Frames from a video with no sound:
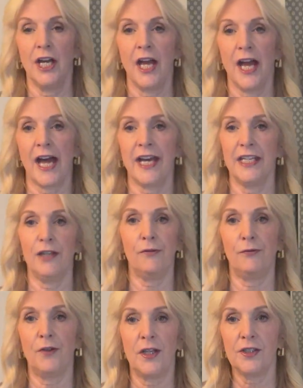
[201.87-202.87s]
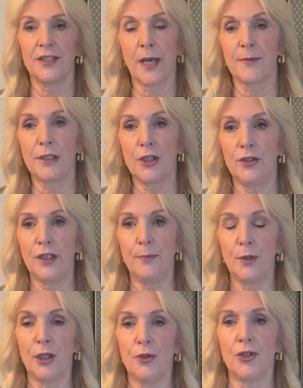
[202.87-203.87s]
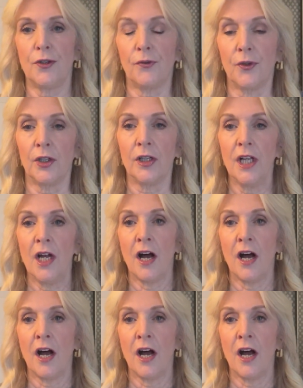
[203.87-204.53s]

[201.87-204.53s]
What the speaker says: and it feels absolutely beautiful.